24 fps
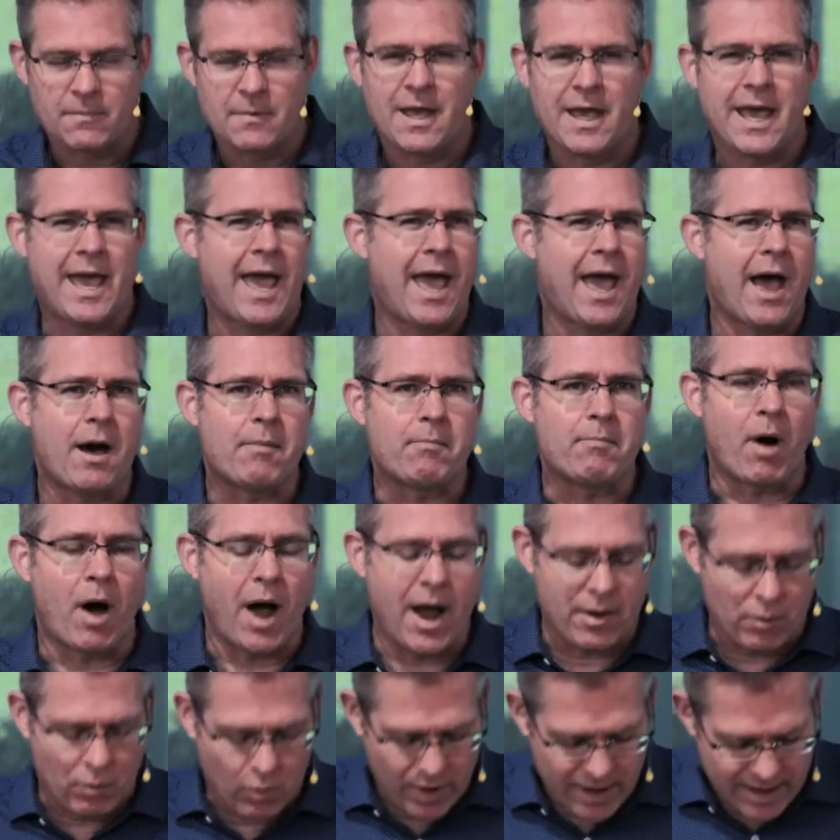How
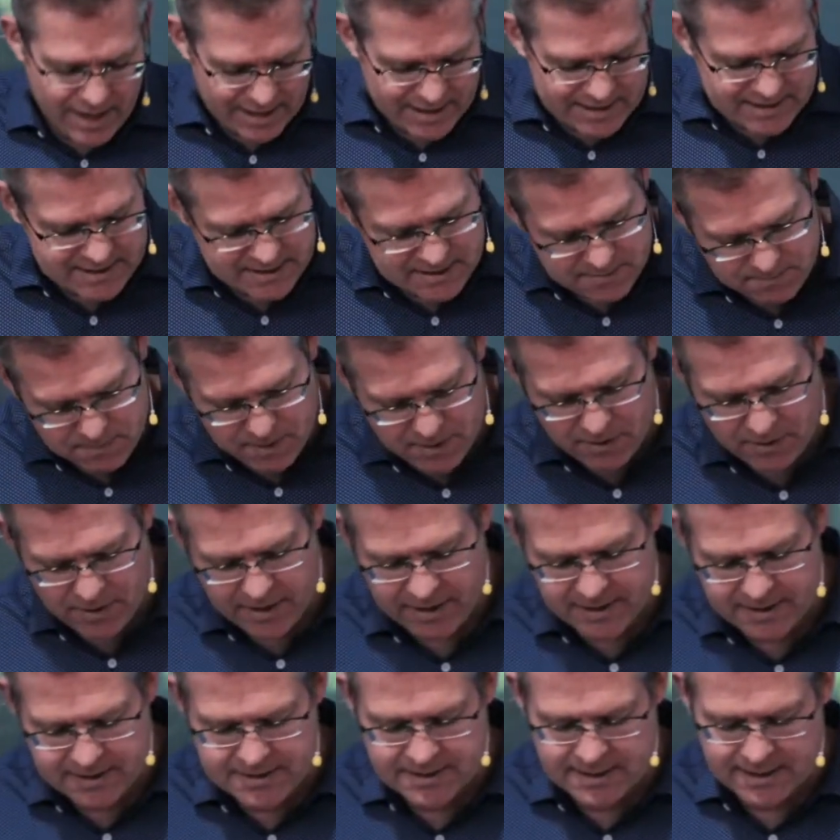might we
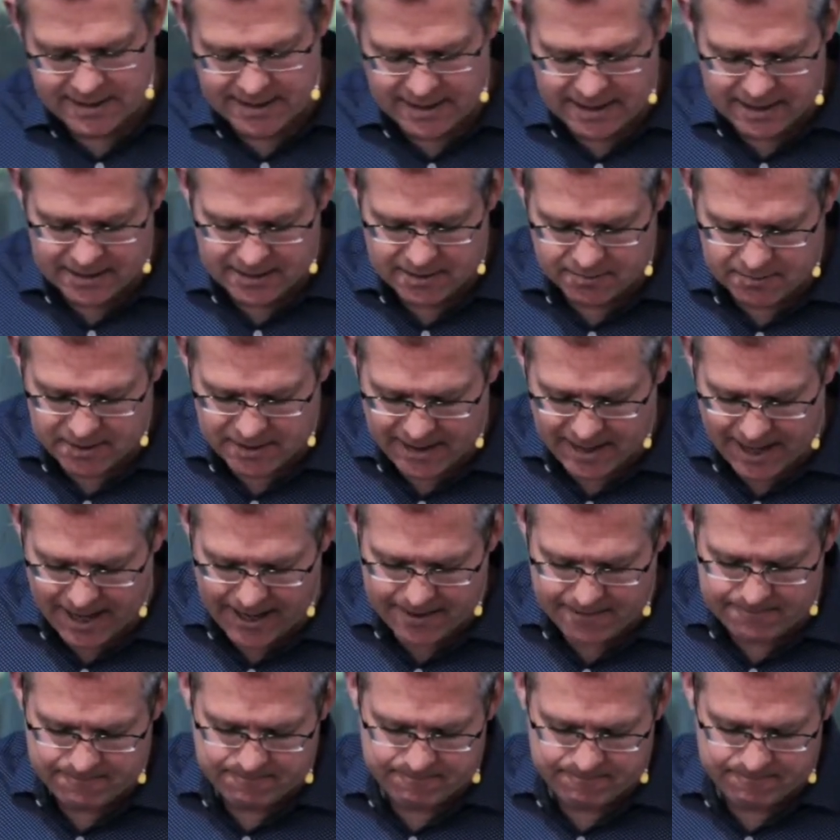experience the kingdom today?